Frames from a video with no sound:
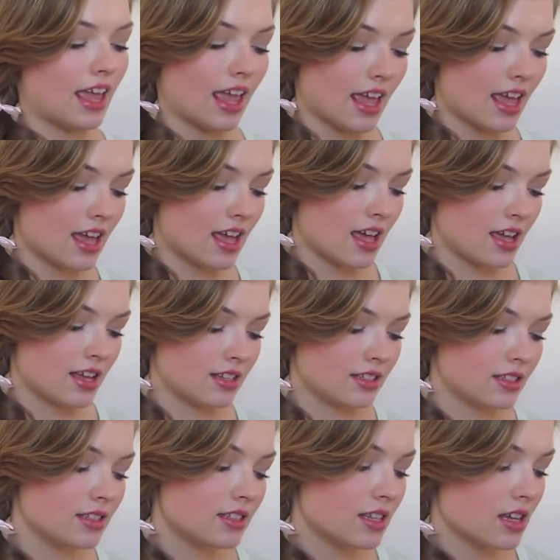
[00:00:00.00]

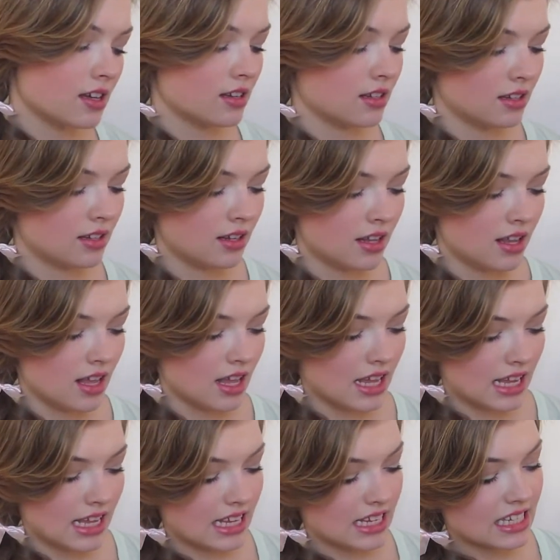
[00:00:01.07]
And
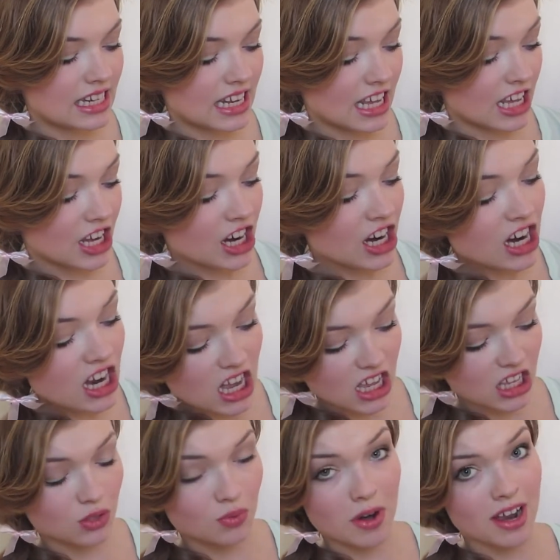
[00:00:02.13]
in here
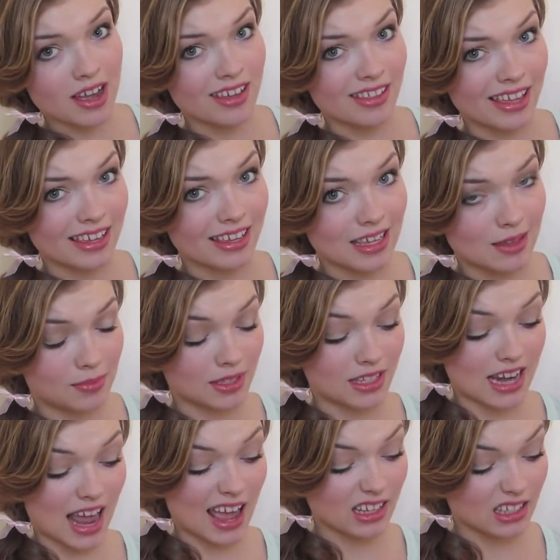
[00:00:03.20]
is where I like keep
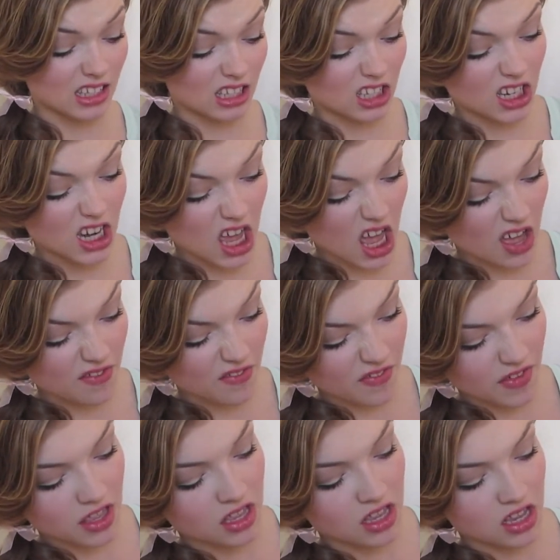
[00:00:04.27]
snacks and stuff.
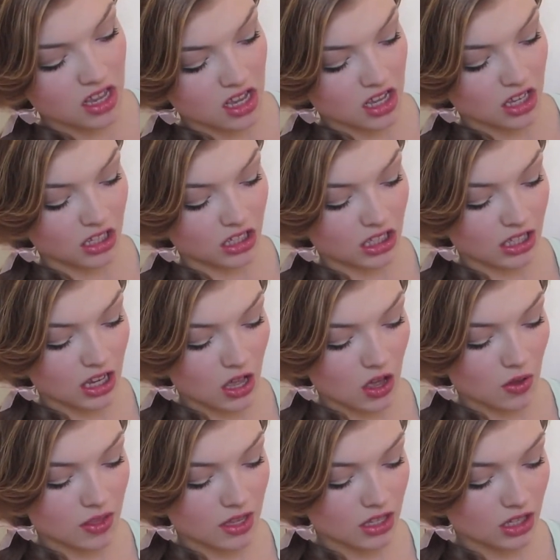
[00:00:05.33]

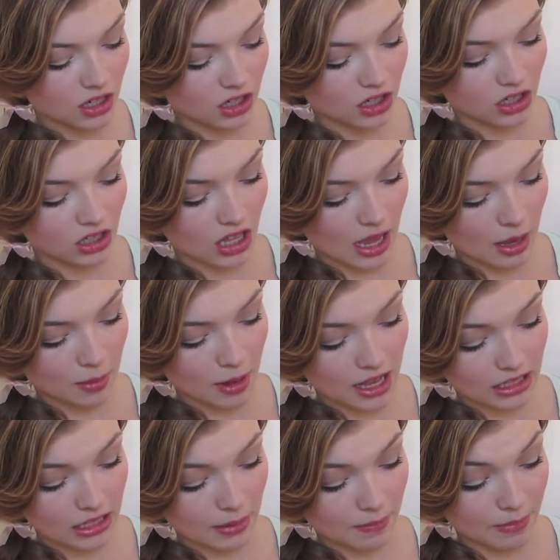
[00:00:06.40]
So these are just like
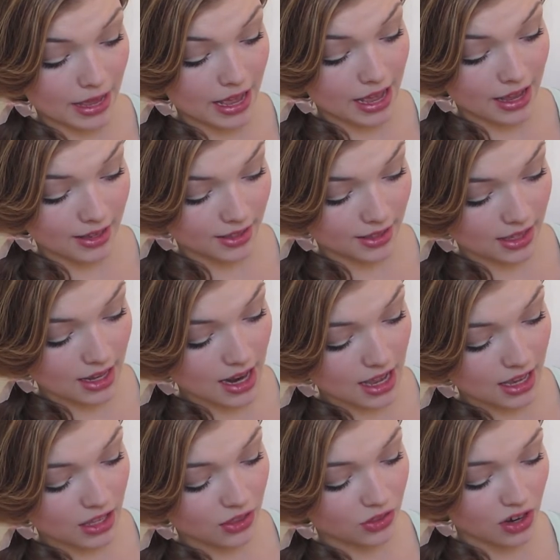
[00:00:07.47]
plastic bags that
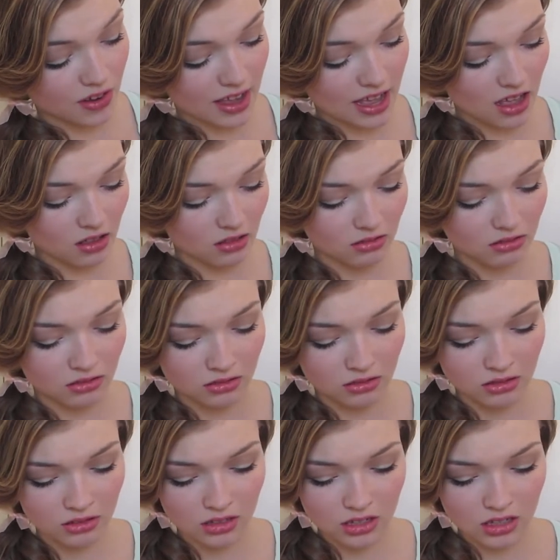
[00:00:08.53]
I can throw out
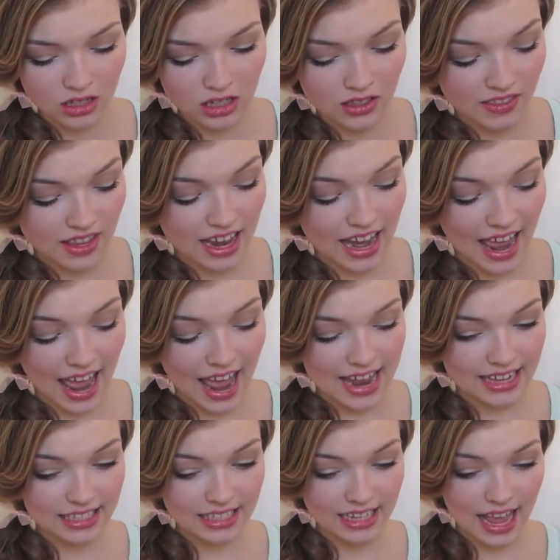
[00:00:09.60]
that
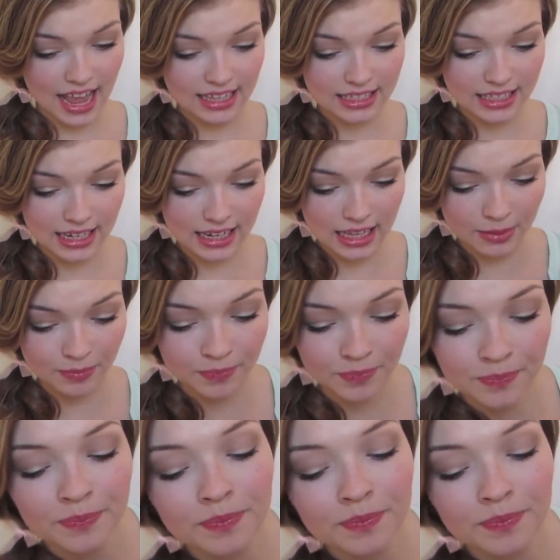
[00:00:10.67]
had snacks in them.